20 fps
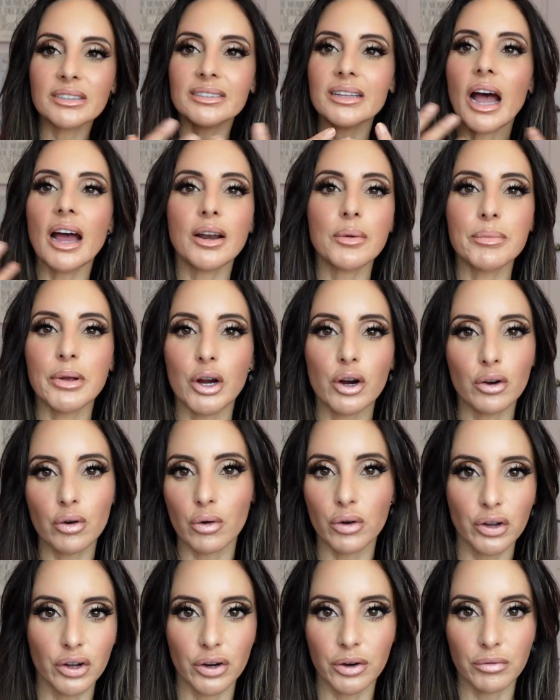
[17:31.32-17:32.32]
not a miracle
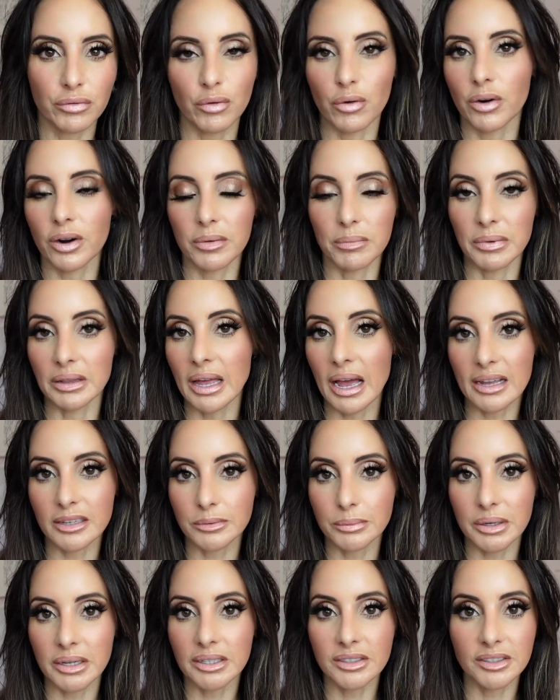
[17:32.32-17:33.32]
cure for
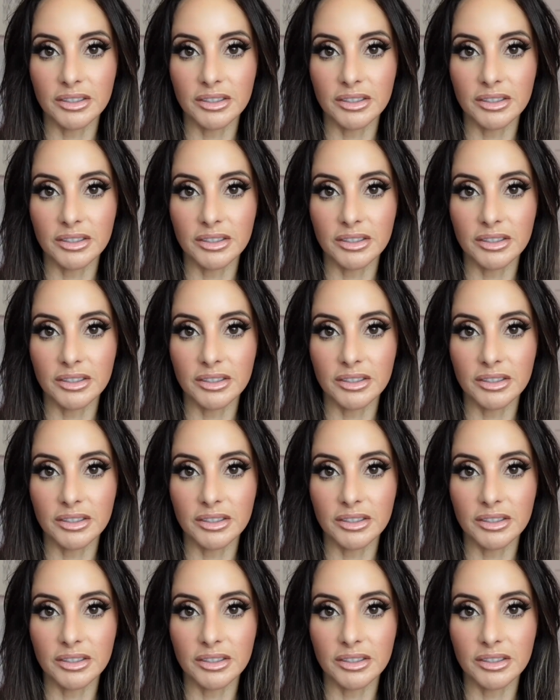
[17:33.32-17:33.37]
melasma, it's